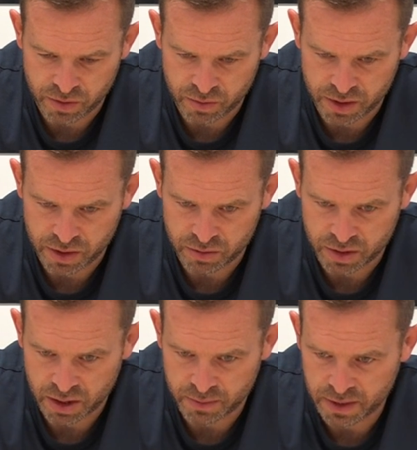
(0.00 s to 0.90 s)
as we know,
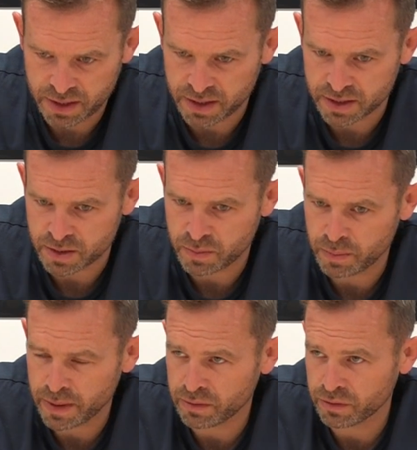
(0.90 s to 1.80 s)
to climb the league, is to be
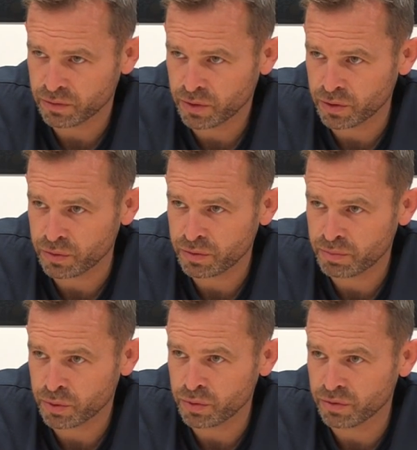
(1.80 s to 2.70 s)
better on the road.
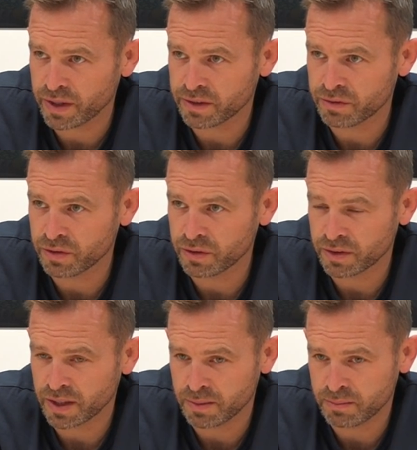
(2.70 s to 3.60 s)
We've proved that in the
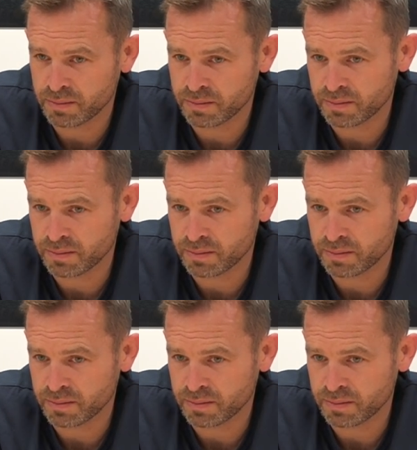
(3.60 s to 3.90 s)
first game.